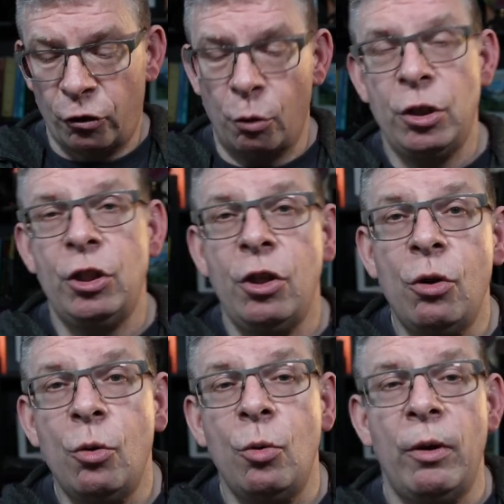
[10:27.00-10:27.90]
So
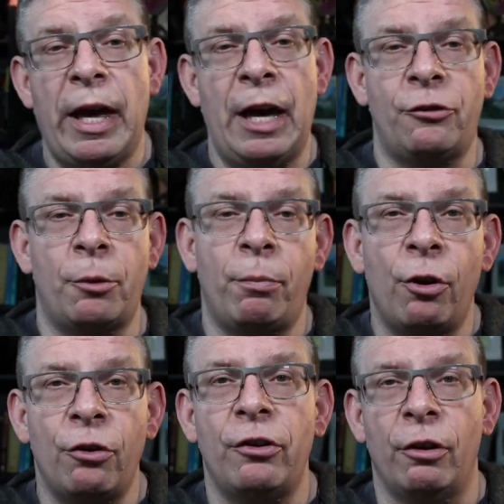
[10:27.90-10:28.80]
you, as a
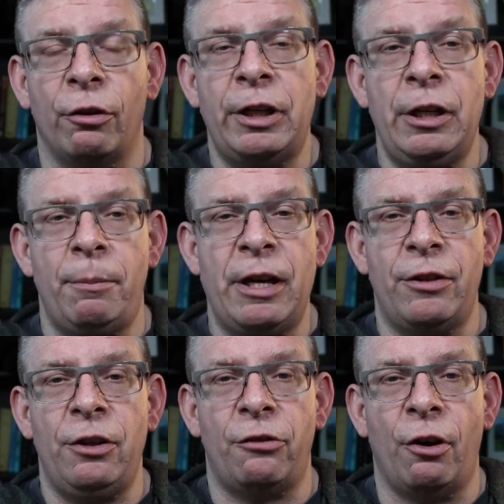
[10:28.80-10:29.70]
person looking to
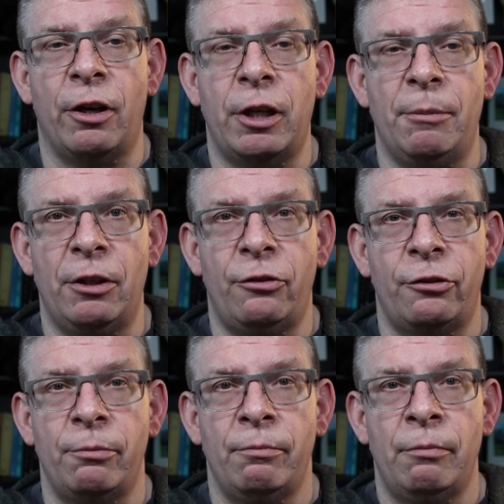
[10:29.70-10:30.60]
make these
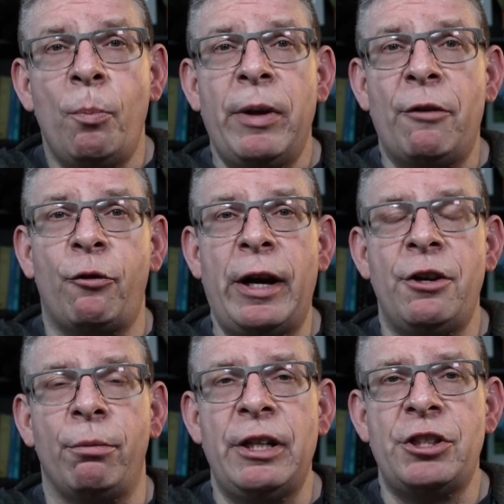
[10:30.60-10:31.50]
documents, don't be
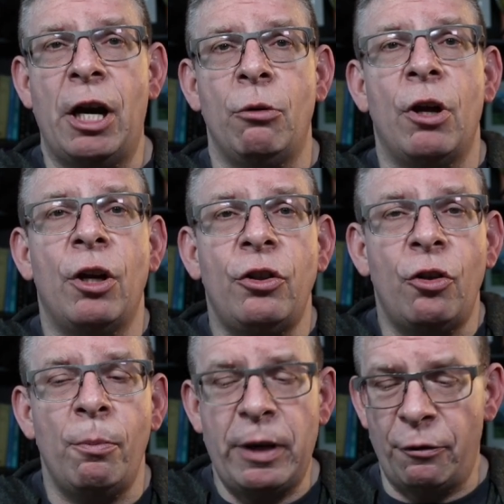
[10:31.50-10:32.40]
afraid to reach out.
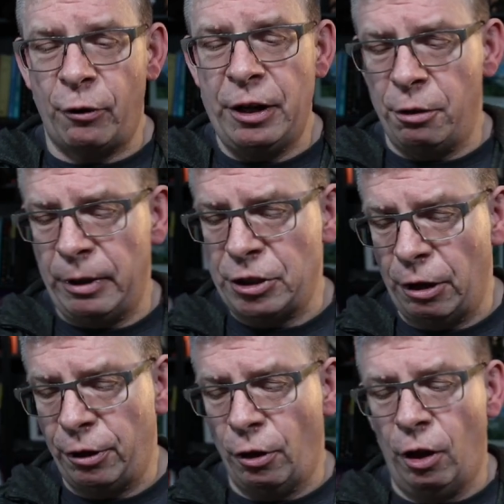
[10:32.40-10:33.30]
Don't be afraid to
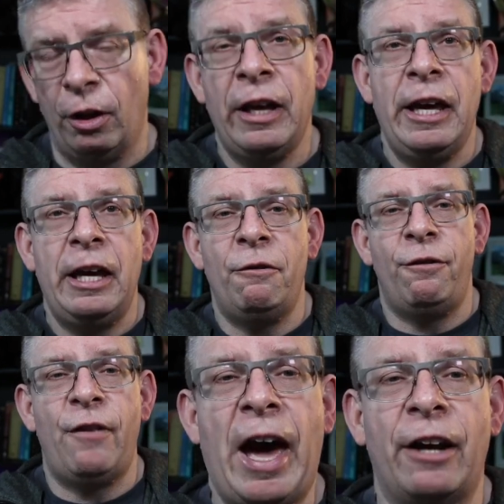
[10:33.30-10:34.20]
reach out at all. In
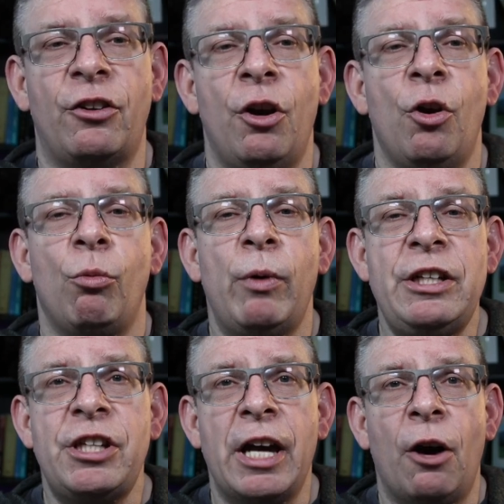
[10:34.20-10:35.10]
fact,
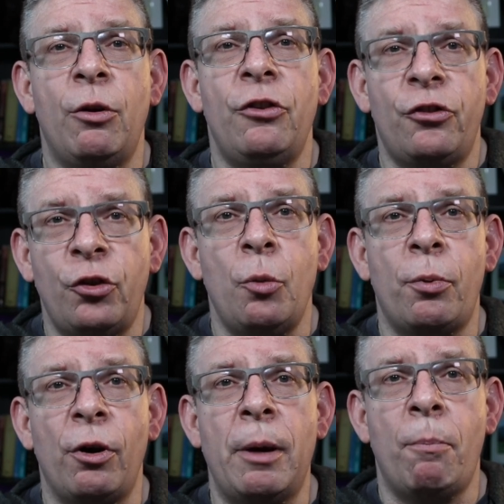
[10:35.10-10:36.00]
reaching out is
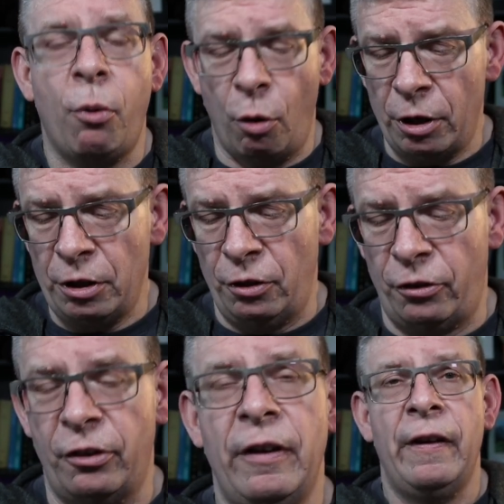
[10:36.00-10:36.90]
super
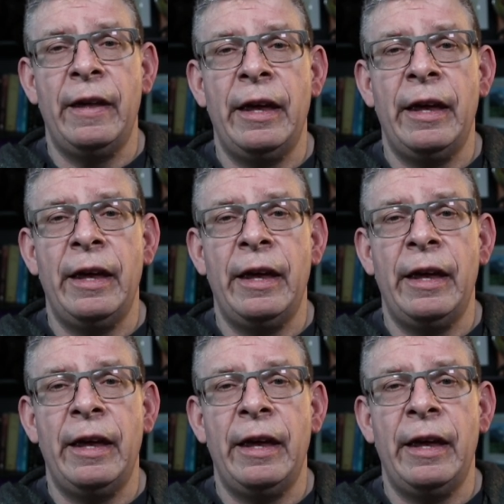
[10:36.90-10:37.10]
important.